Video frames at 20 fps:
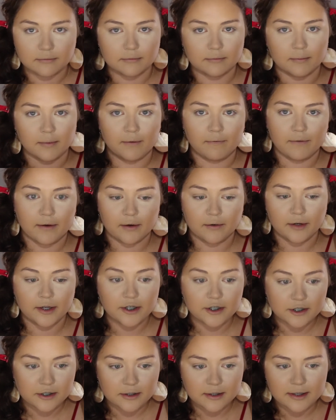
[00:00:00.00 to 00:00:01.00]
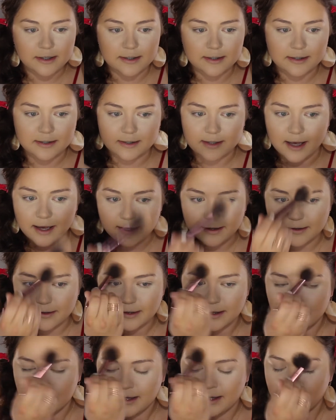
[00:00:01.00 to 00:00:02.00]
My foundation is set.
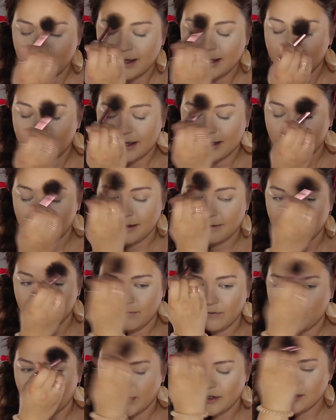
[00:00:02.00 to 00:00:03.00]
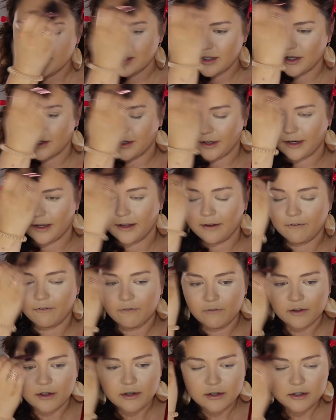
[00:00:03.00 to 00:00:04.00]
It feels good. It
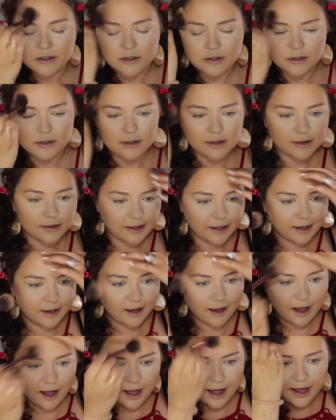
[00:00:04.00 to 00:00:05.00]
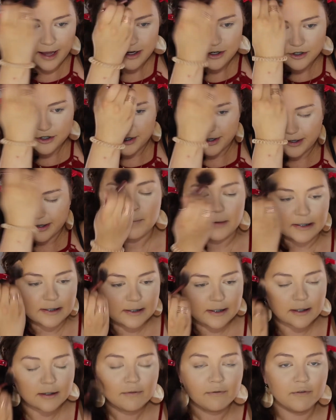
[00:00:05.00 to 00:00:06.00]
feels like hydrated. My
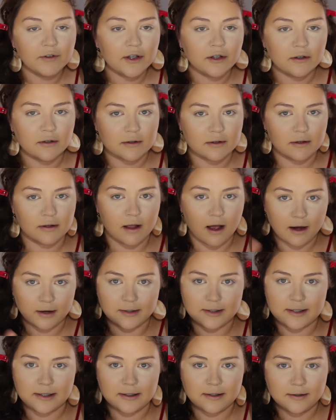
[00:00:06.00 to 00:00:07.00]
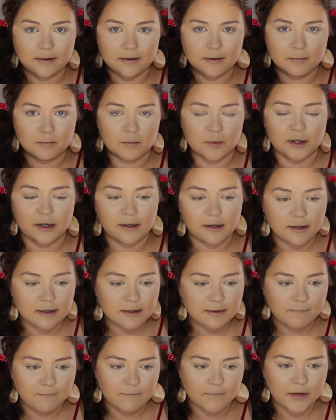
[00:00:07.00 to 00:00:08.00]
skin feels locked in, but it
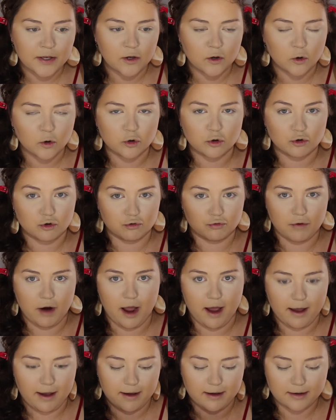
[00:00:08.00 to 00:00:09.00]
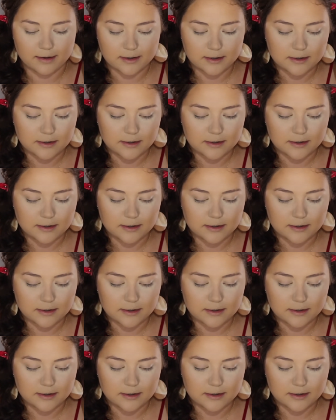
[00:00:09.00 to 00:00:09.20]
doesn't feel dry,